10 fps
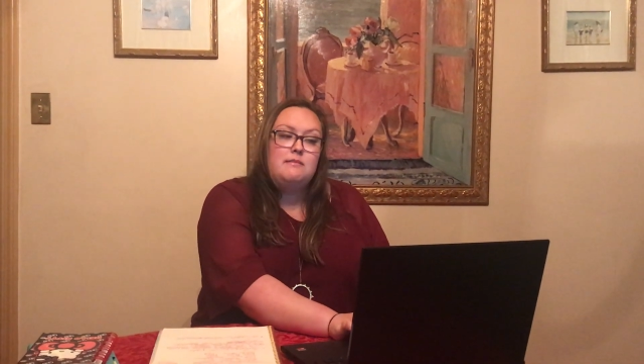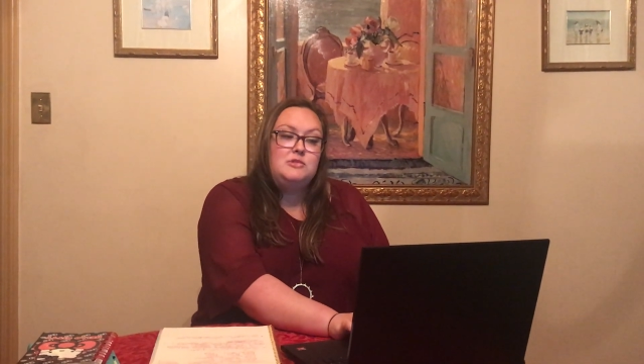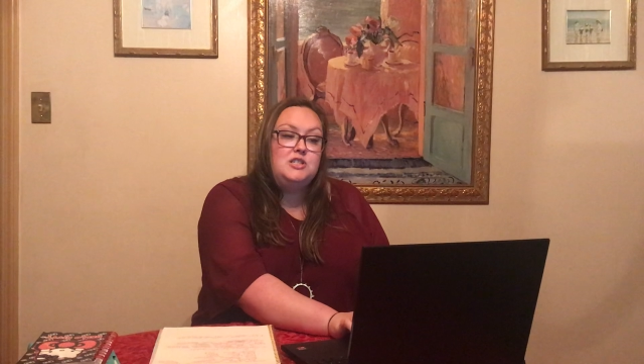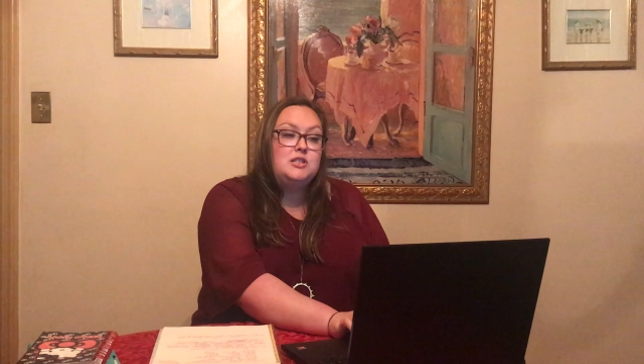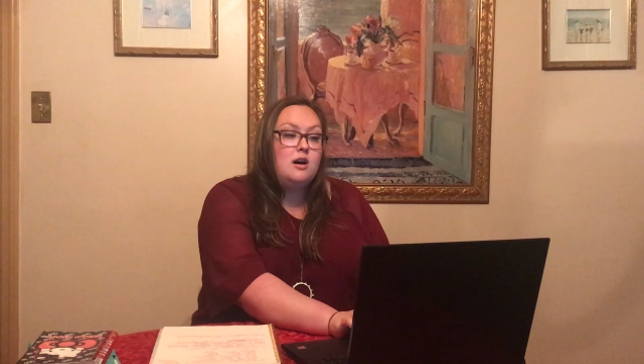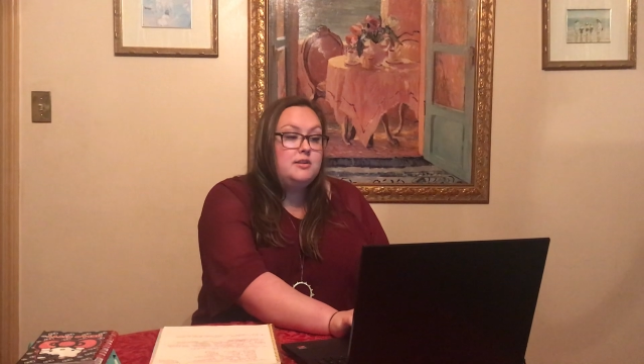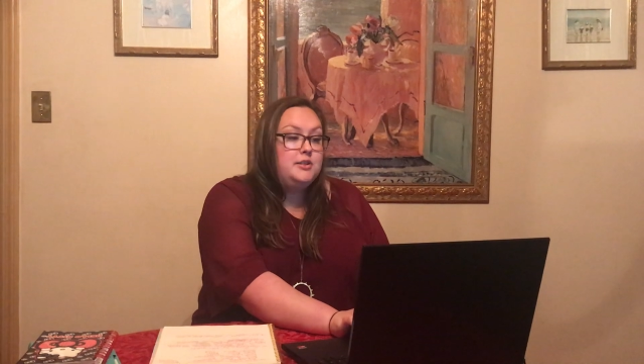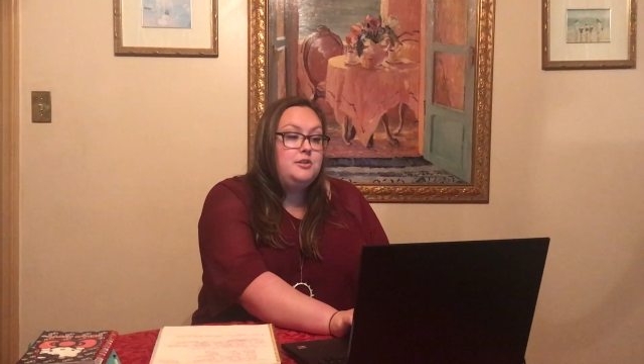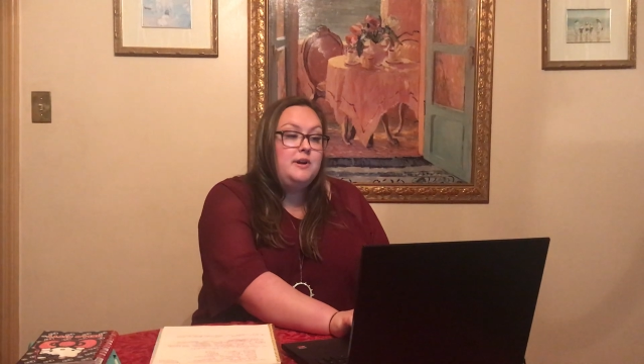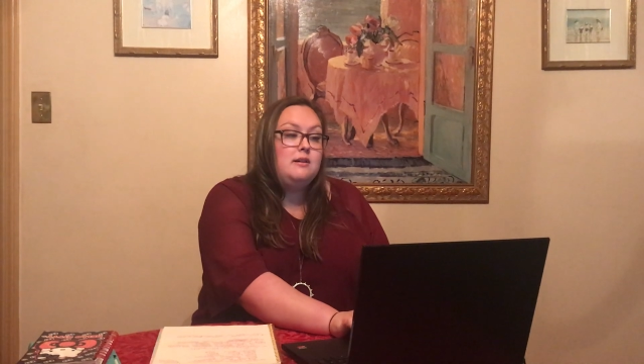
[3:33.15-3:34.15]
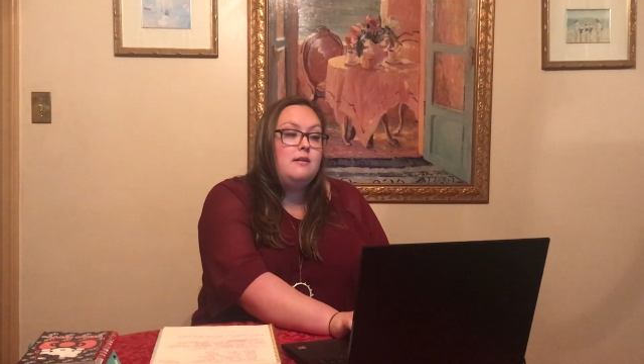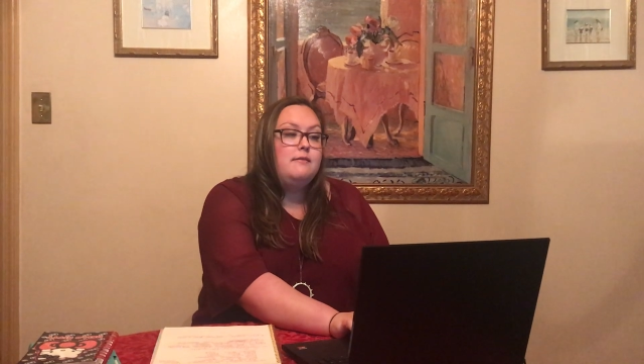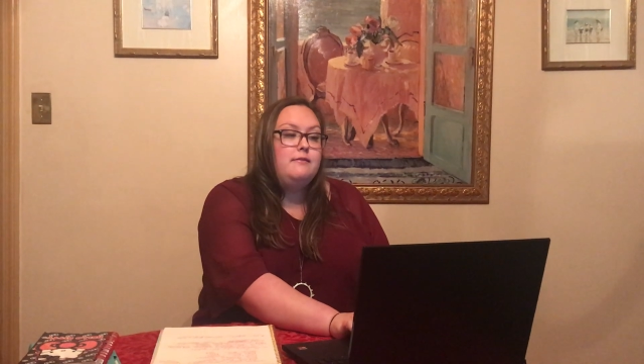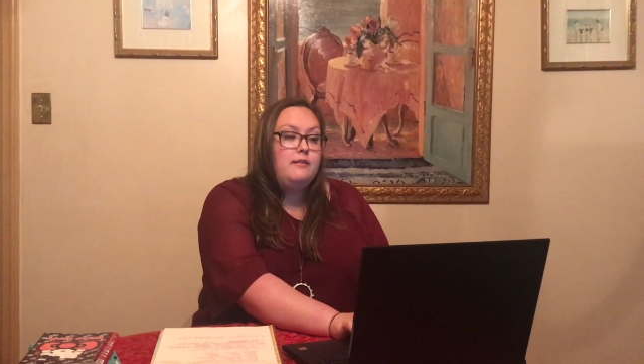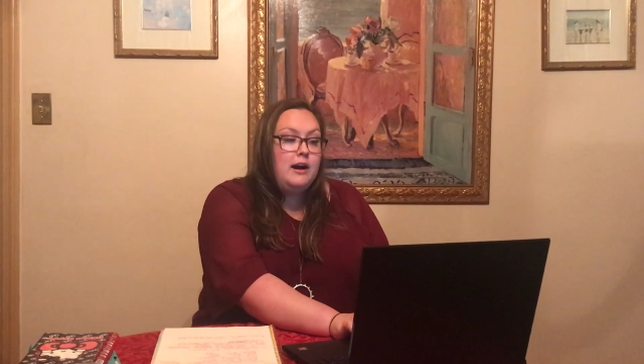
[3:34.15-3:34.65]
She's also doing
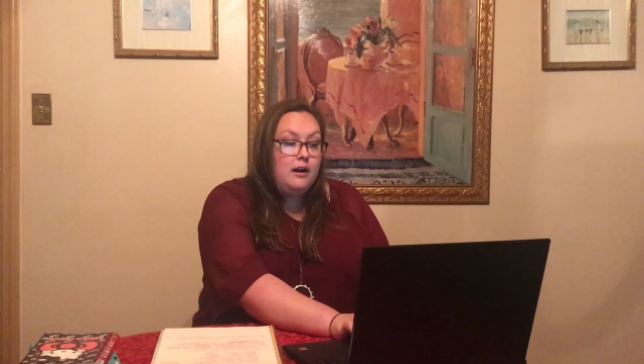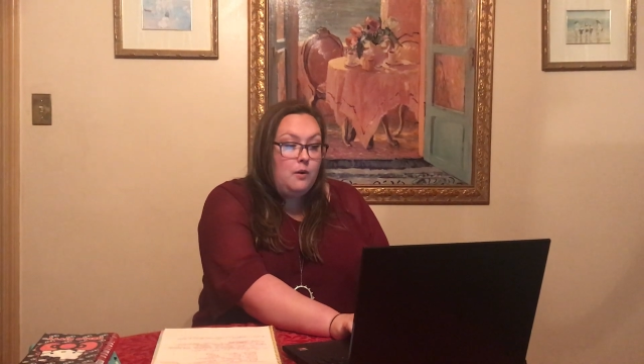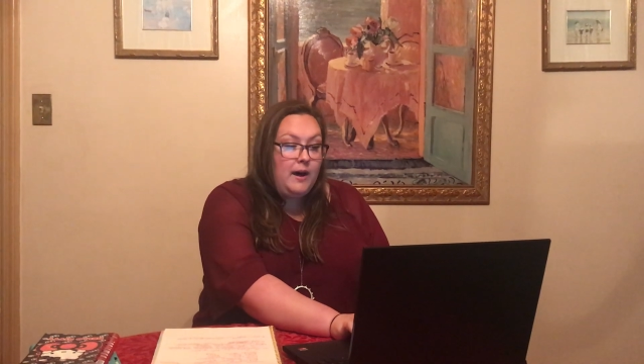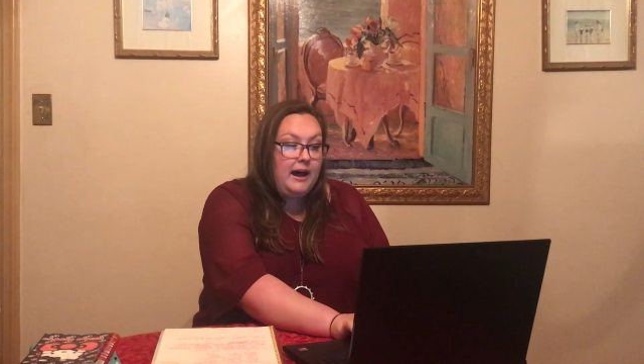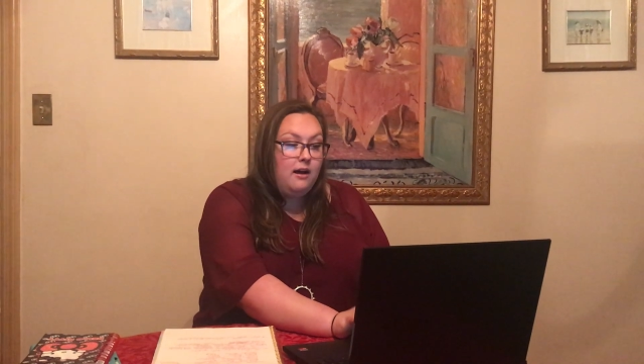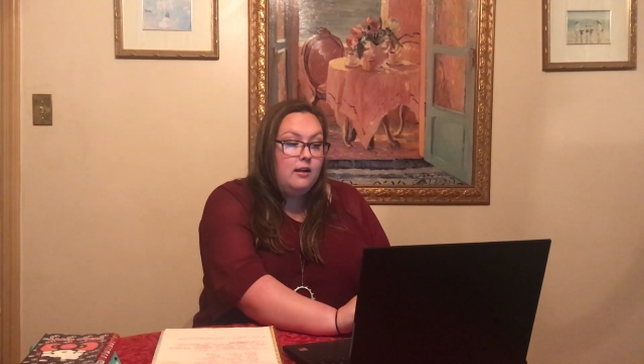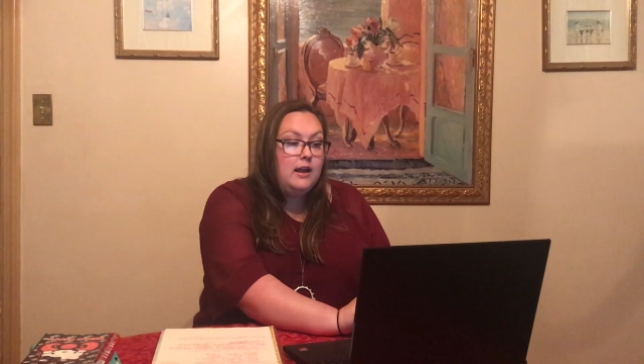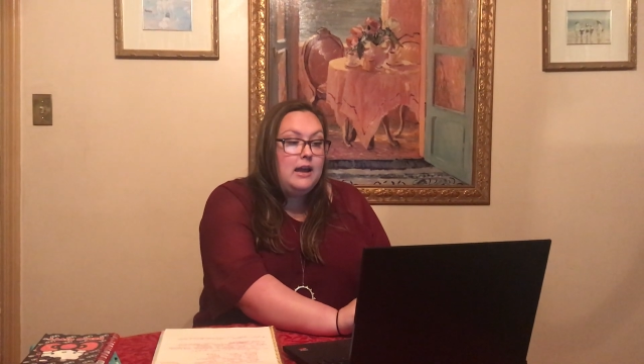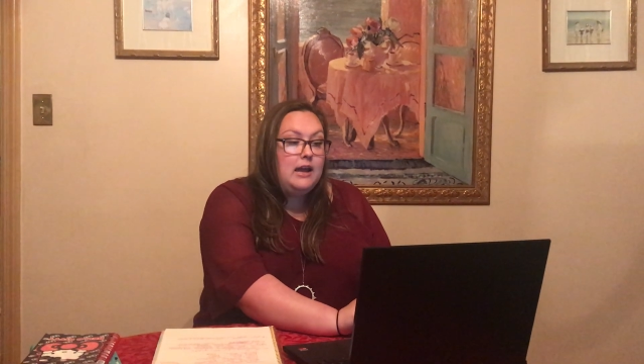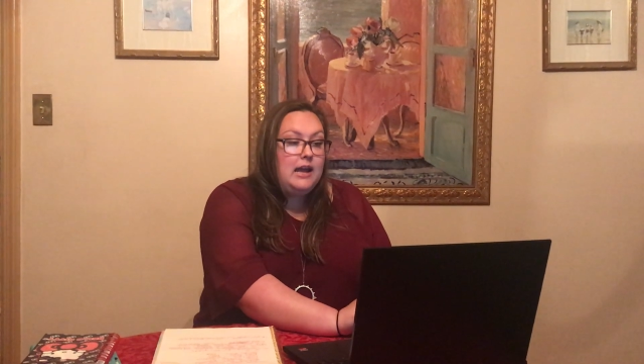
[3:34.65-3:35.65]
very well